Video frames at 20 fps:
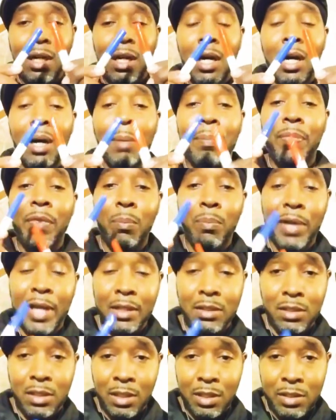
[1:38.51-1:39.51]
up the
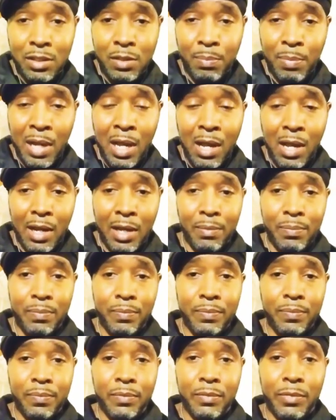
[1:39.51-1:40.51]
base of the spine.
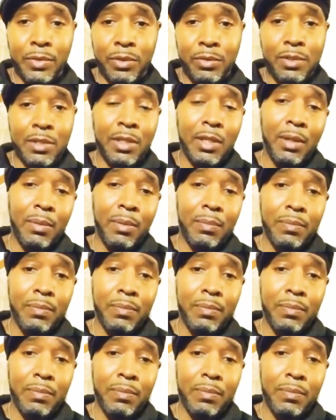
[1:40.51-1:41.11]
You see,